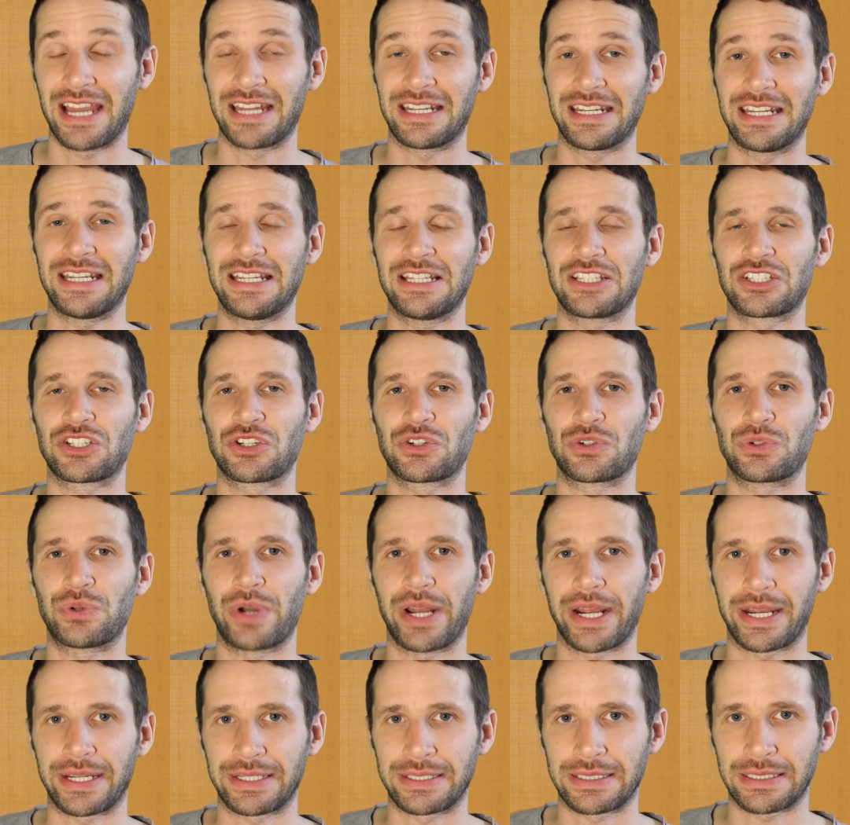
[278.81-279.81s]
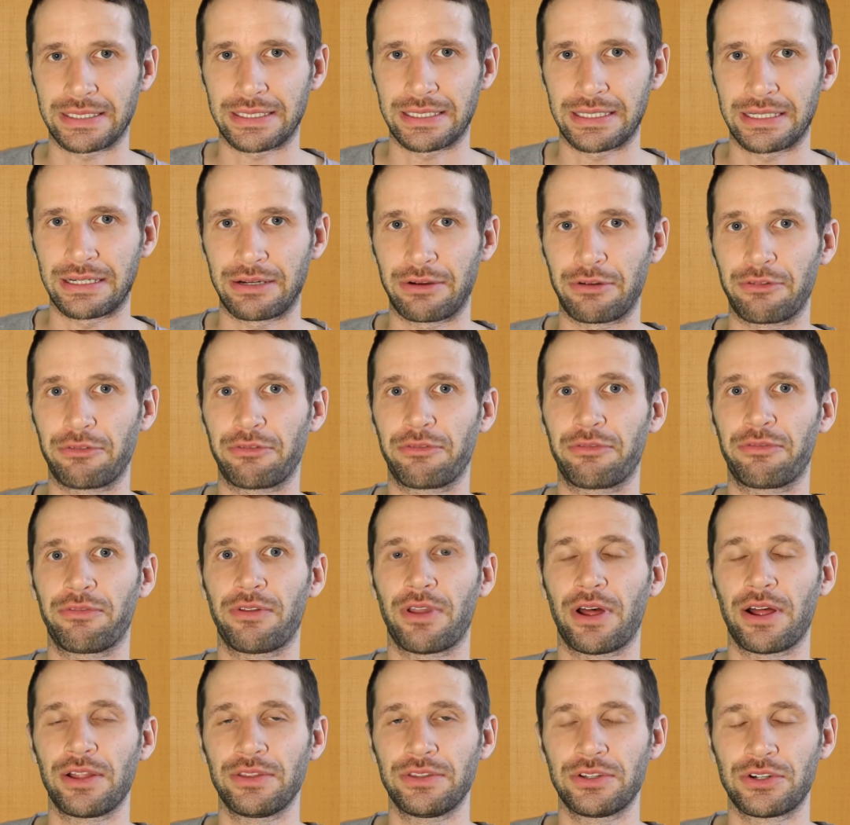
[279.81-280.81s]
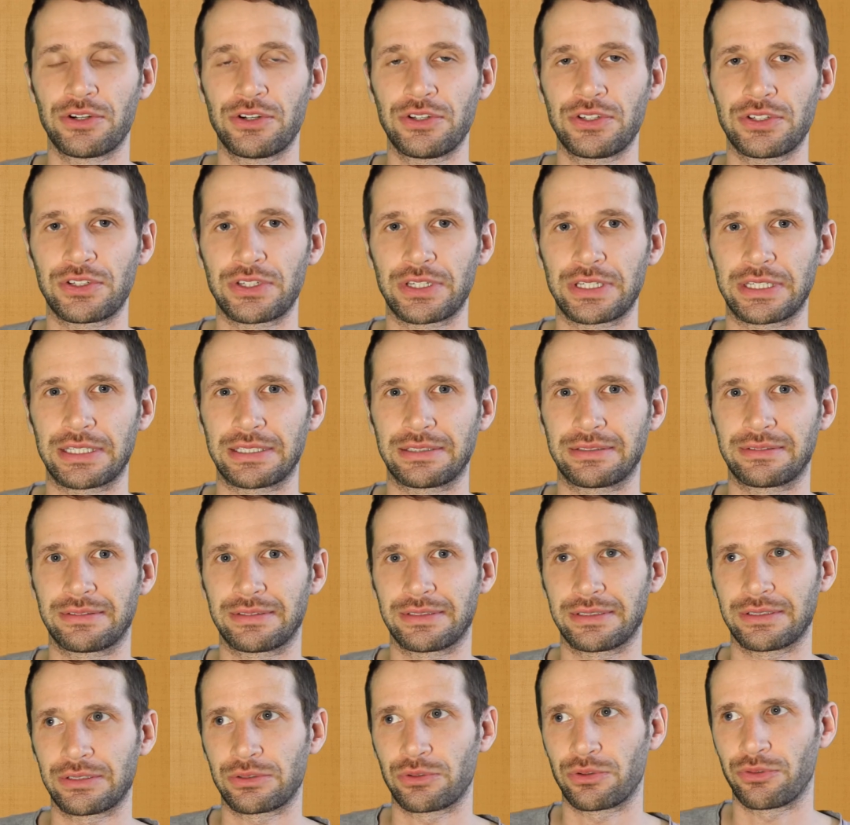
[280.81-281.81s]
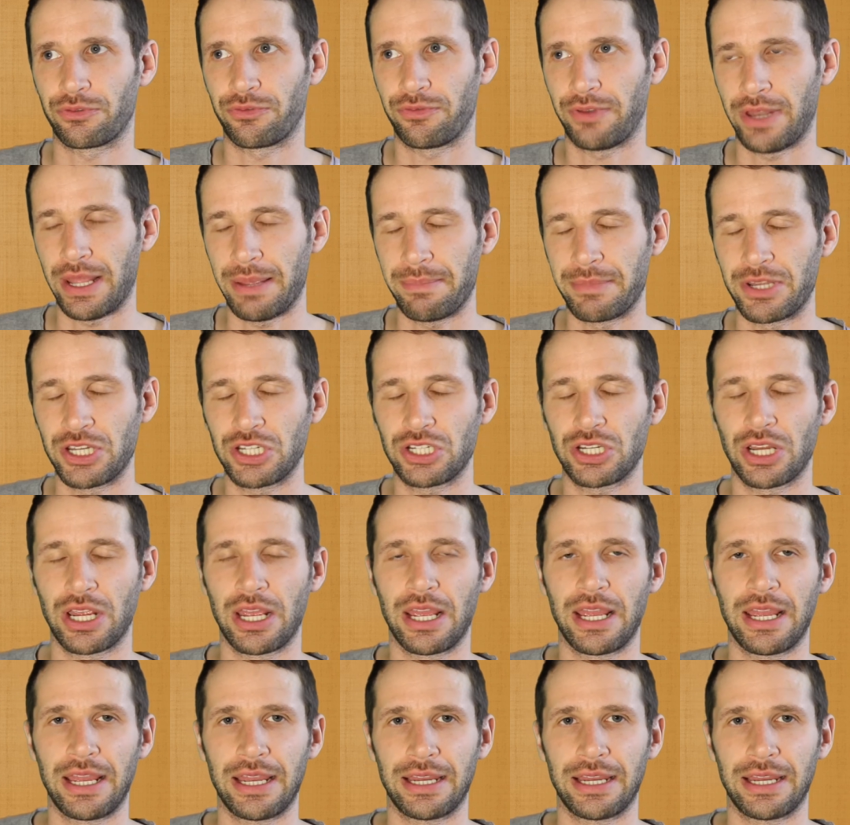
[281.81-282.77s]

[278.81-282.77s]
And that is correct. Flanders, or Flemish,